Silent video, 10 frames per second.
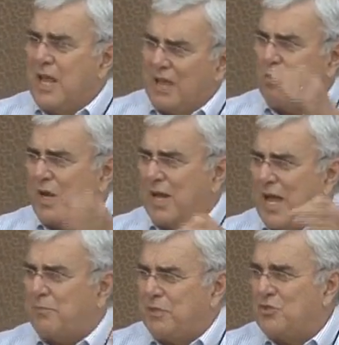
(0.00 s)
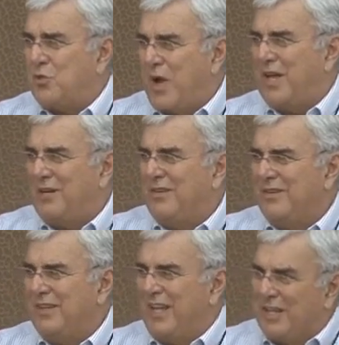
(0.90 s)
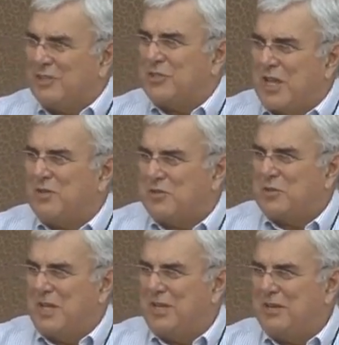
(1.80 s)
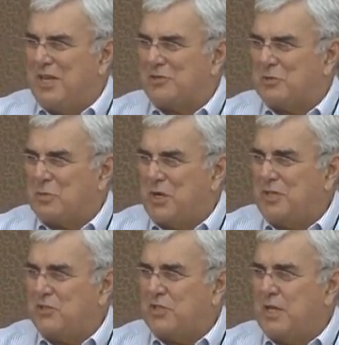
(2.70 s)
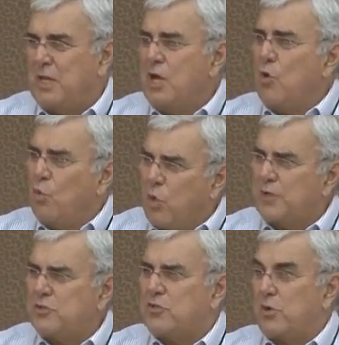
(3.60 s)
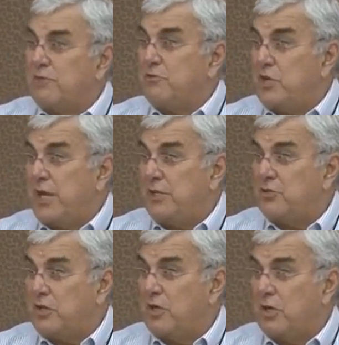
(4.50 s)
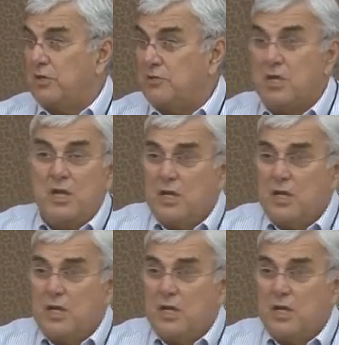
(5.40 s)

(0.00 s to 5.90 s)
And what happens when it gets, it, it's preached, what sort of change occurs?